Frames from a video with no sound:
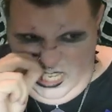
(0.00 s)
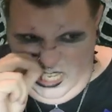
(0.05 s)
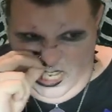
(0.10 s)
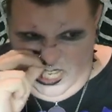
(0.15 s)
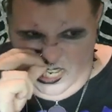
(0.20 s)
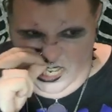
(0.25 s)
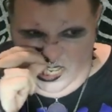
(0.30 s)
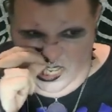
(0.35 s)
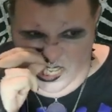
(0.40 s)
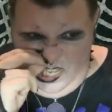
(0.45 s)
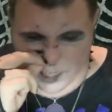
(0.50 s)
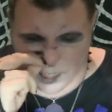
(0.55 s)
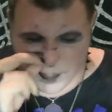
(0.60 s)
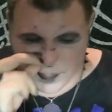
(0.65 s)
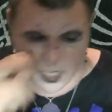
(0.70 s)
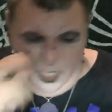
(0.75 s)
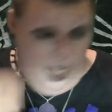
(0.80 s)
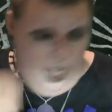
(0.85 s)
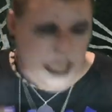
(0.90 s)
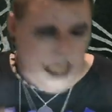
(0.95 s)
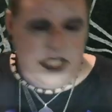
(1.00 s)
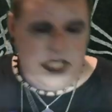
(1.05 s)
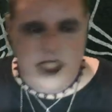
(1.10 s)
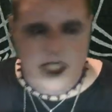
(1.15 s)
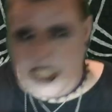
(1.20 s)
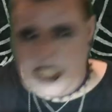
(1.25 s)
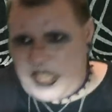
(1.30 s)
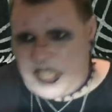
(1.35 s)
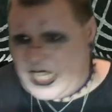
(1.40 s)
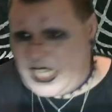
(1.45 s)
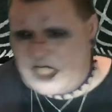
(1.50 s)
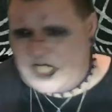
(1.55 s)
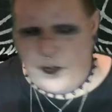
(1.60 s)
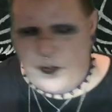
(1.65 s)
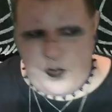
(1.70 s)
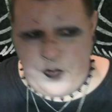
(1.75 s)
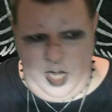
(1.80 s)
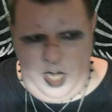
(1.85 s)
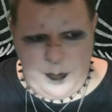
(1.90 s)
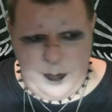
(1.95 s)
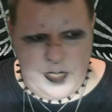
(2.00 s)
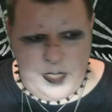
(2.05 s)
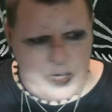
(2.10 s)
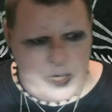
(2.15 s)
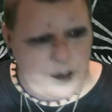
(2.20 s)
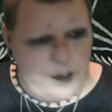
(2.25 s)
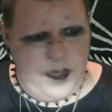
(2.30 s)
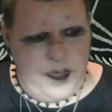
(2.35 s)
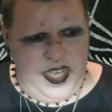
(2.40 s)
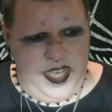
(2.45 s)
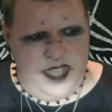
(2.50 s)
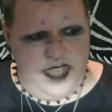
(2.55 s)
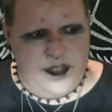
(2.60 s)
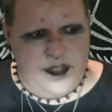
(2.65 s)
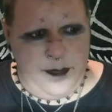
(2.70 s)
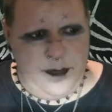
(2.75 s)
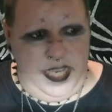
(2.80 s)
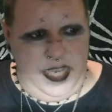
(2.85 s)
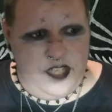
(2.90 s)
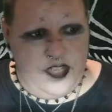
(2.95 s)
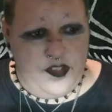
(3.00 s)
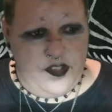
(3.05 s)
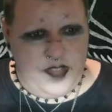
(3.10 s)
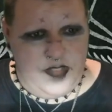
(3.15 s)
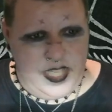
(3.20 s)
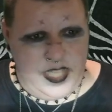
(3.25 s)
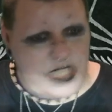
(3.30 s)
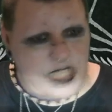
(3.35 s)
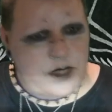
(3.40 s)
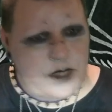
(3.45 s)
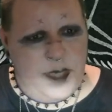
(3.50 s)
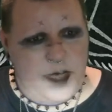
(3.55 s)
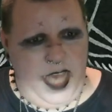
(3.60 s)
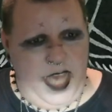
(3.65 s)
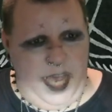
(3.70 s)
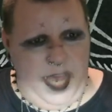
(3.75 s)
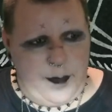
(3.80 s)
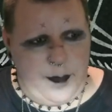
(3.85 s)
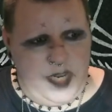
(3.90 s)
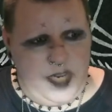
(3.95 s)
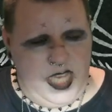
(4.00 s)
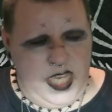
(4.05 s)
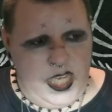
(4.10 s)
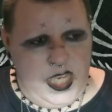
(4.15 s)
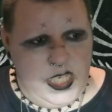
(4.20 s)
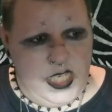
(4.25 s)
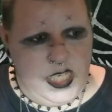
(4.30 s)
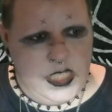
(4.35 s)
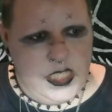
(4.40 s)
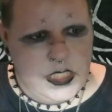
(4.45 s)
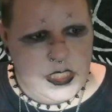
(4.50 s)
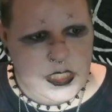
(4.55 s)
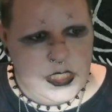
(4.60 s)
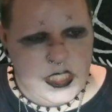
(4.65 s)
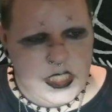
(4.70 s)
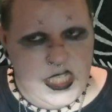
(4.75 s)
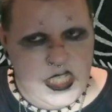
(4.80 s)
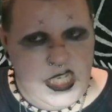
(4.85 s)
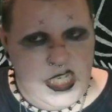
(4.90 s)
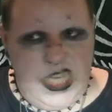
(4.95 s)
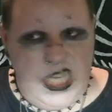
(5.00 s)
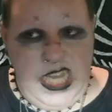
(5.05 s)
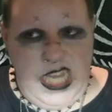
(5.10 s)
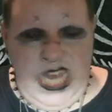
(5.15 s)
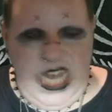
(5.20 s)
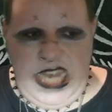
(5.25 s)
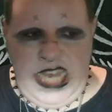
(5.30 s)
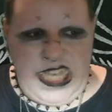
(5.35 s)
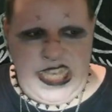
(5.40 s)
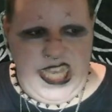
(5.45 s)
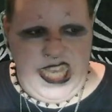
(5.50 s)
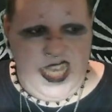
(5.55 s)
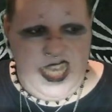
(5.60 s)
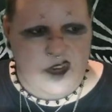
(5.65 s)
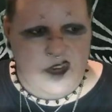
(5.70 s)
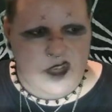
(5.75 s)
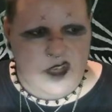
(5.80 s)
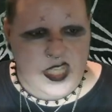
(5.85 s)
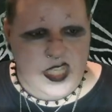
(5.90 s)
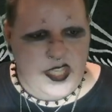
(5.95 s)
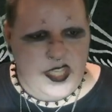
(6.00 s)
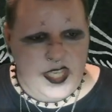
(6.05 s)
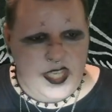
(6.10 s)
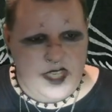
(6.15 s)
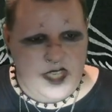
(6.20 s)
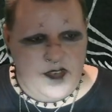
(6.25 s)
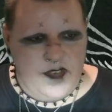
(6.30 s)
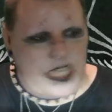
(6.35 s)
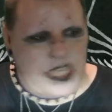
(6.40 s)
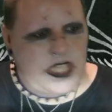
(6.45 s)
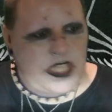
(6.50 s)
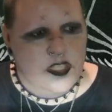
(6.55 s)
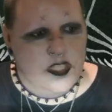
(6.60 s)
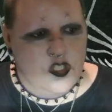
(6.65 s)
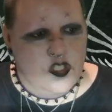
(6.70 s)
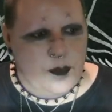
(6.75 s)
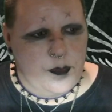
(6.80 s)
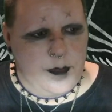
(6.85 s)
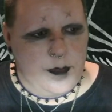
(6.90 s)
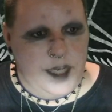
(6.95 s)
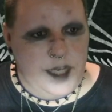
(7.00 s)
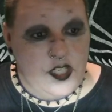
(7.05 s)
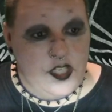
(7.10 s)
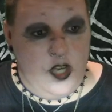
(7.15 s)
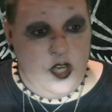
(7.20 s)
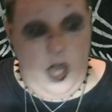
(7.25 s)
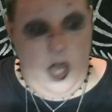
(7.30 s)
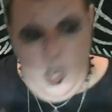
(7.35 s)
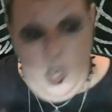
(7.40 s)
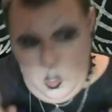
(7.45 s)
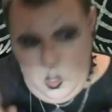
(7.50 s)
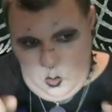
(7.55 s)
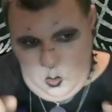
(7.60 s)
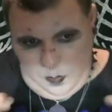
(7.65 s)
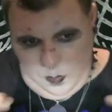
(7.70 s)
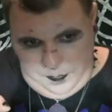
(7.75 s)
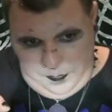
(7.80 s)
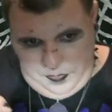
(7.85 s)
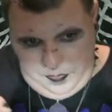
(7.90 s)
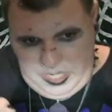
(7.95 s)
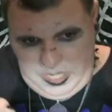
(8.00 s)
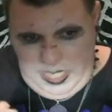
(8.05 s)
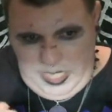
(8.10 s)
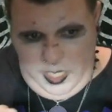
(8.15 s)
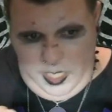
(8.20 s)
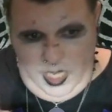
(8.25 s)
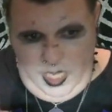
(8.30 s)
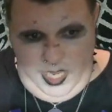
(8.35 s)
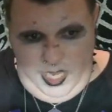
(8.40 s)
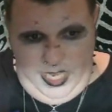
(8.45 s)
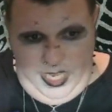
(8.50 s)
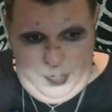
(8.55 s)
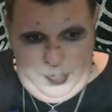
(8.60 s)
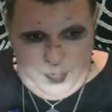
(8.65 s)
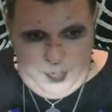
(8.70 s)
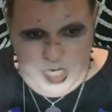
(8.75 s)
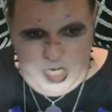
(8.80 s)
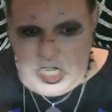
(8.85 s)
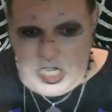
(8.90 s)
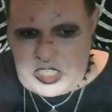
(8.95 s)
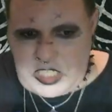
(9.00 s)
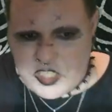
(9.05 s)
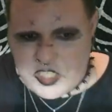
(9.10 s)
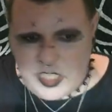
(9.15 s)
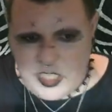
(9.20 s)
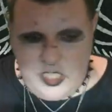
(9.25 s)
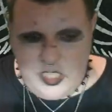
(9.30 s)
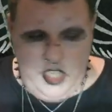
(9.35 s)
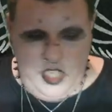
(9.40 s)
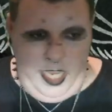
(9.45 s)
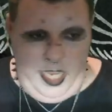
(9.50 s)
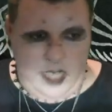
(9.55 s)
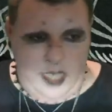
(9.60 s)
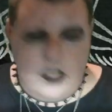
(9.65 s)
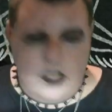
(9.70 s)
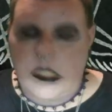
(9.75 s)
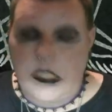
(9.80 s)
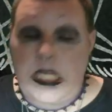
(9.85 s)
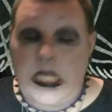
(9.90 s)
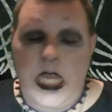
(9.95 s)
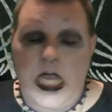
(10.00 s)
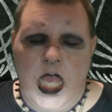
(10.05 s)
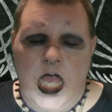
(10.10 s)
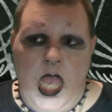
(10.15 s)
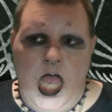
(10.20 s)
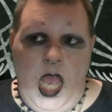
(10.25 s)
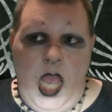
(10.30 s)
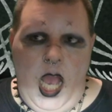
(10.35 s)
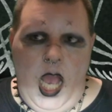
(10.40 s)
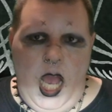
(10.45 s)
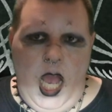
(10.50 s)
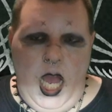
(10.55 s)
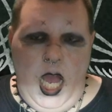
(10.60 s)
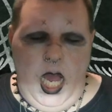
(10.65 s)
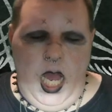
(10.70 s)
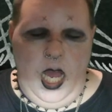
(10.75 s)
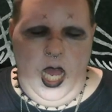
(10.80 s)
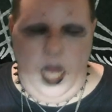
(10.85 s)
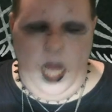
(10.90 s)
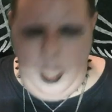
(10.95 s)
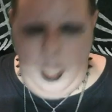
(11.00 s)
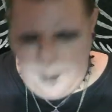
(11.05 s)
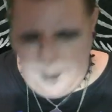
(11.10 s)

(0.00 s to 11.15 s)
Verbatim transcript: I mean, honestly, that's probably the biggest major thing that's been happening. I can't really think of anything super major. Oh, in regards to the channel, um,